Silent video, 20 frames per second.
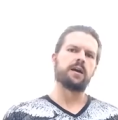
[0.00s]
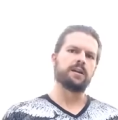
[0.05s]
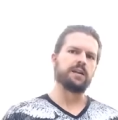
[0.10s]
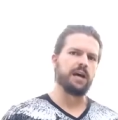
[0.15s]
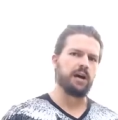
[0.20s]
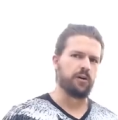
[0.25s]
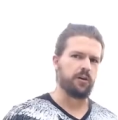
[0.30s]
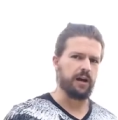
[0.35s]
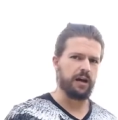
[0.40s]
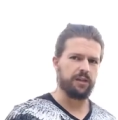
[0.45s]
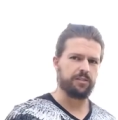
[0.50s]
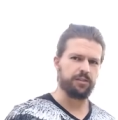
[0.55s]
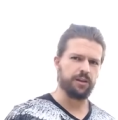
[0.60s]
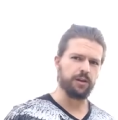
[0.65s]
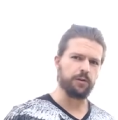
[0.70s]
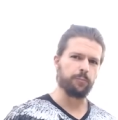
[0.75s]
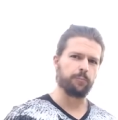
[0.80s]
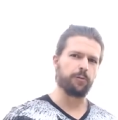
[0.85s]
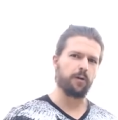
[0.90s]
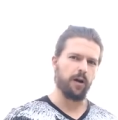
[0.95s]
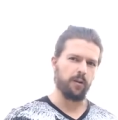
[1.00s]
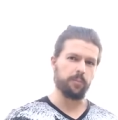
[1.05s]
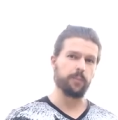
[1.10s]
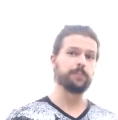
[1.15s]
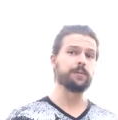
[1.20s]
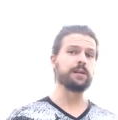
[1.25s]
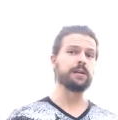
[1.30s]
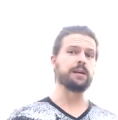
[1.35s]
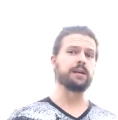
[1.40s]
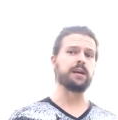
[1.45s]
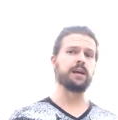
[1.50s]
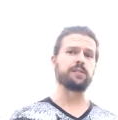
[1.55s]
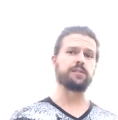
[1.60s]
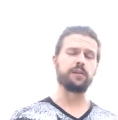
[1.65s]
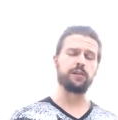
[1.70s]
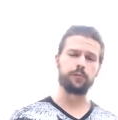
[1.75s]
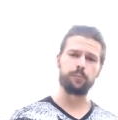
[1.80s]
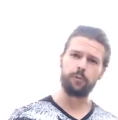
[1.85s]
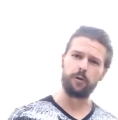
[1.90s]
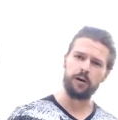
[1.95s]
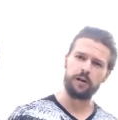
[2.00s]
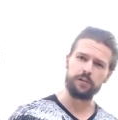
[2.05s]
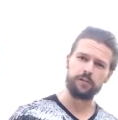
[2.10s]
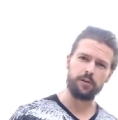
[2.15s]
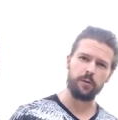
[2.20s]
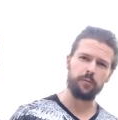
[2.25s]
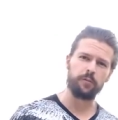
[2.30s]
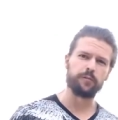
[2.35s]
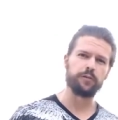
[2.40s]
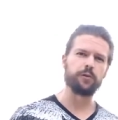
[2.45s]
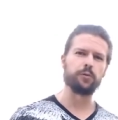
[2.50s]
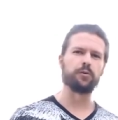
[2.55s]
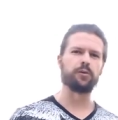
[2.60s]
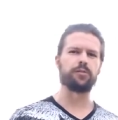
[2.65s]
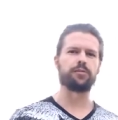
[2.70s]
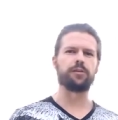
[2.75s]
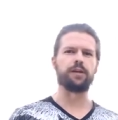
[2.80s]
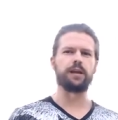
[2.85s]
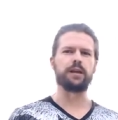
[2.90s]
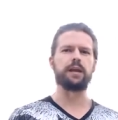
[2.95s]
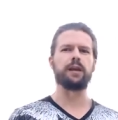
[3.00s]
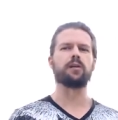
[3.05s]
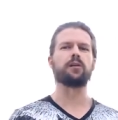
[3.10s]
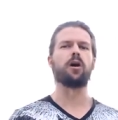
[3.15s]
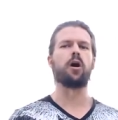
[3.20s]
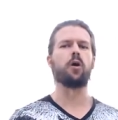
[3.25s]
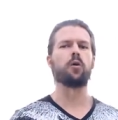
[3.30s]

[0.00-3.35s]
Now, I think probably at this point, some of you are thinking,